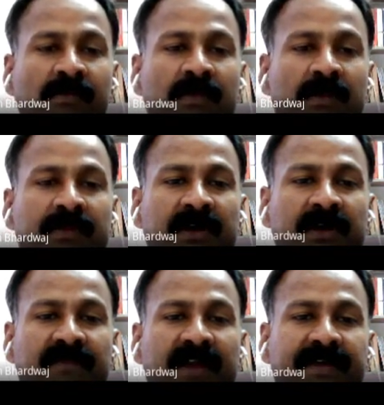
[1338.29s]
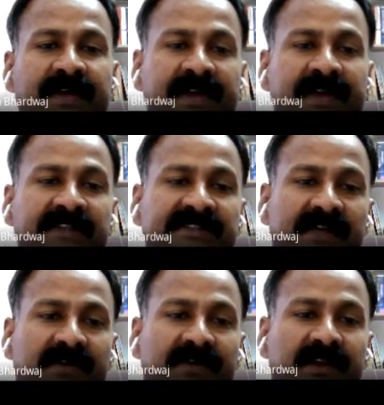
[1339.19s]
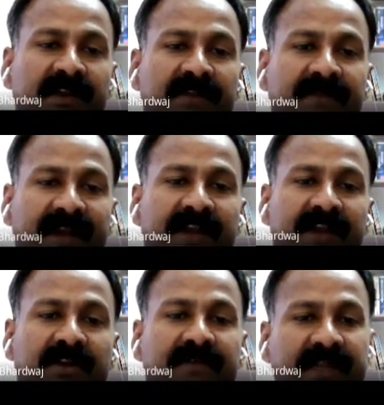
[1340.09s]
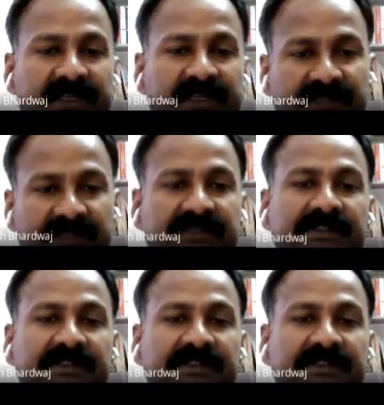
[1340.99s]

The reflected rays travel in a variety of directions.